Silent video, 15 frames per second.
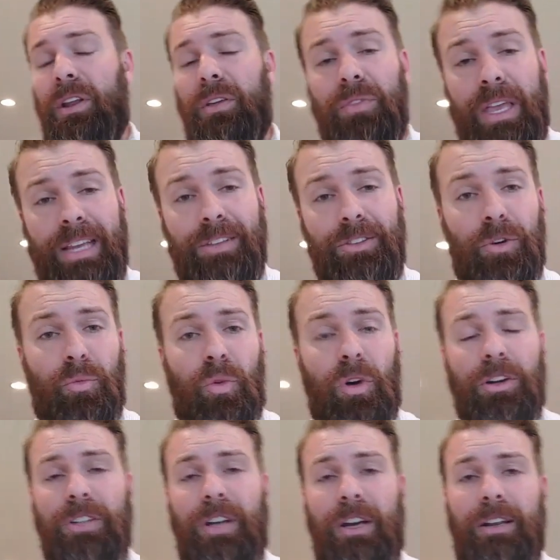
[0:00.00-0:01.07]
If they get their
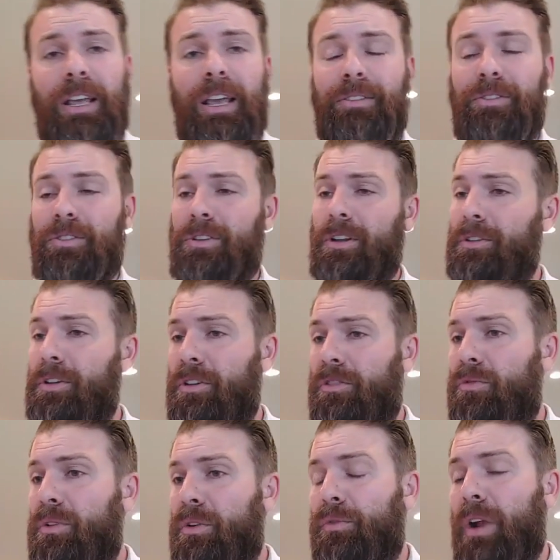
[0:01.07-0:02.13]
work done and there's nothing to
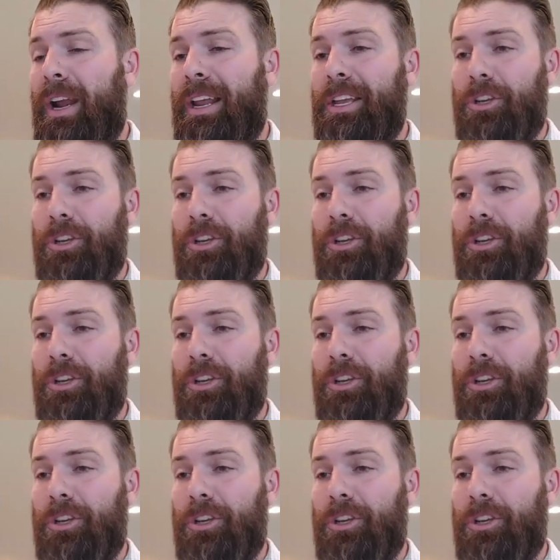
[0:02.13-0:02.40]
do on a Friday,